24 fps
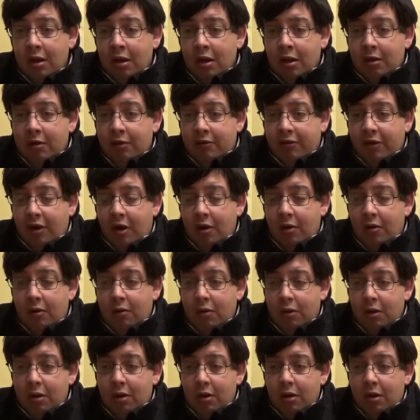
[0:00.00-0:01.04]
So
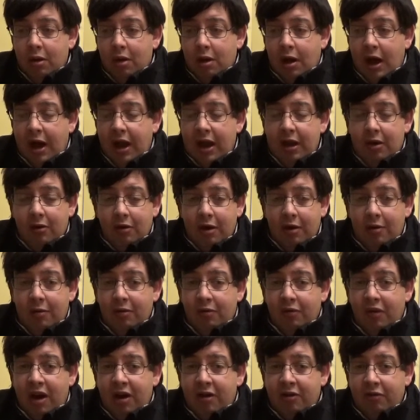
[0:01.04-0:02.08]
I agree
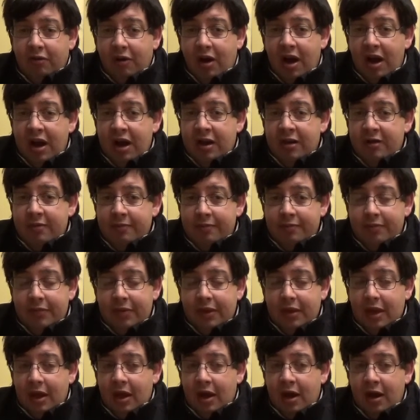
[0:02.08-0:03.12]
with Rex Ryan.
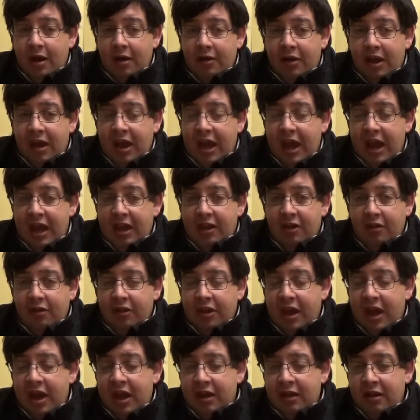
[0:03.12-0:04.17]
They handled
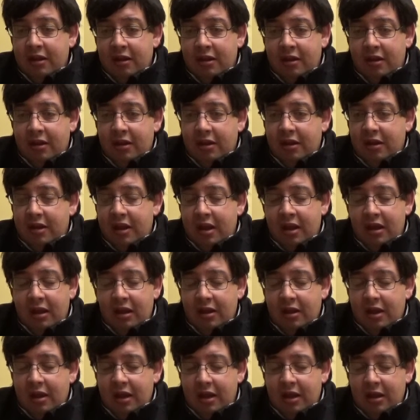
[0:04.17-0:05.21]
that.
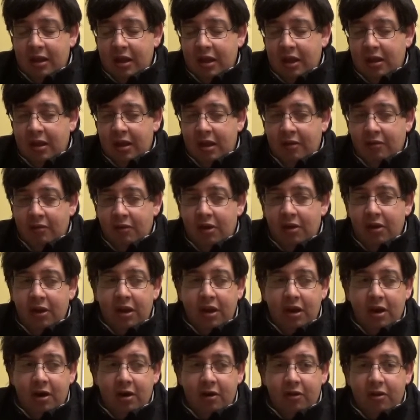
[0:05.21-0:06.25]
They
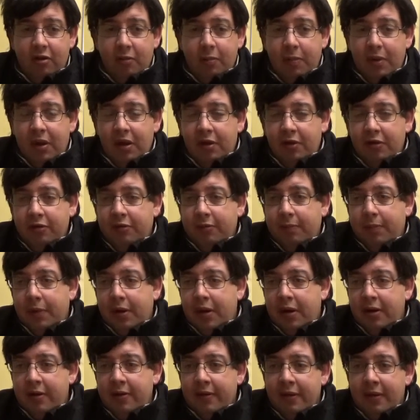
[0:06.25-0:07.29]
really hurt the Bills,
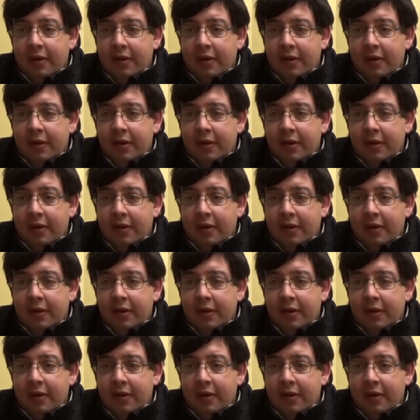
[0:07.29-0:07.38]
but